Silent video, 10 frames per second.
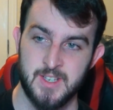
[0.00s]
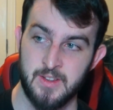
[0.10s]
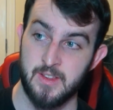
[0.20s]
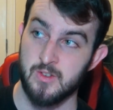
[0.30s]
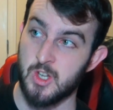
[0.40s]

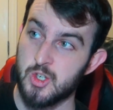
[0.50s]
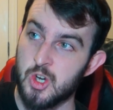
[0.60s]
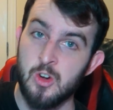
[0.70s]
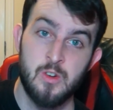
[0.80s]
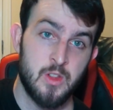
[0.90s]
And I saw that there
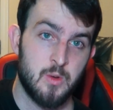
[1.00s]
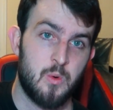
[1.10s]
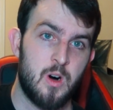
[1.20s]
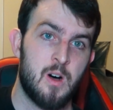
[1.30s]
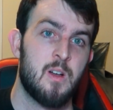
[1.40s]
was a
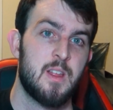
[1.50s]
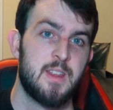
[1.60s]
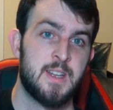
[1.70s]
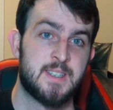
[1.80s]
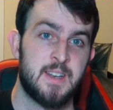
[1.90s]
chart on the
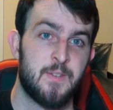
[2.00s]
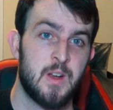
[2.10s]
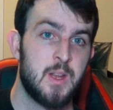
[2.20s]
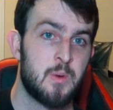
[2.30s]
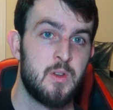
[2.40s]
wall and
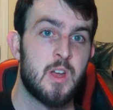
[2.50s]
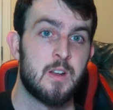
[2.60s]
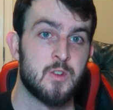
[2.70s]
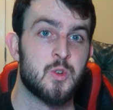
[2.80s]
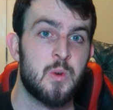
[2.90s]
said for
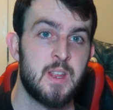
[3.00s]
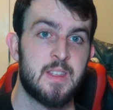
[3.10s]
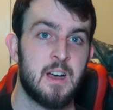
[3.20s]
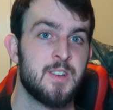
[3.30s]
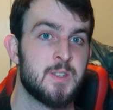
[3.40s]
anyone who got over
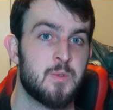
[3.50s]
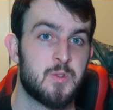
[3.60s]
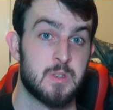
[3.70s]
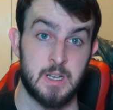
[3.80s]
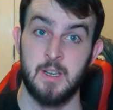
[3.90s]

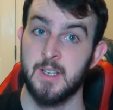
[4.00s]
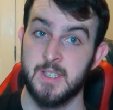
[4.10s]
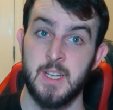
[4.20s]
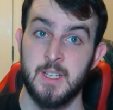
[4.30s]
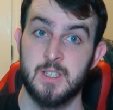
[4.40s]
20,000, which was
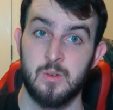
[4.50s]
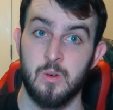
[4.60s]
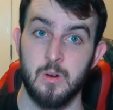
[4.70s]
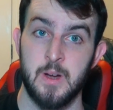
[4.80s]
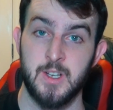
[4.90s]
like an
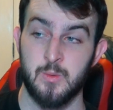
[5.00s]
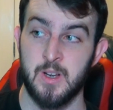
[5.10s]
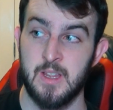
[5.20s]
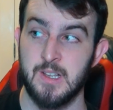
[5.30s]
insane score, right?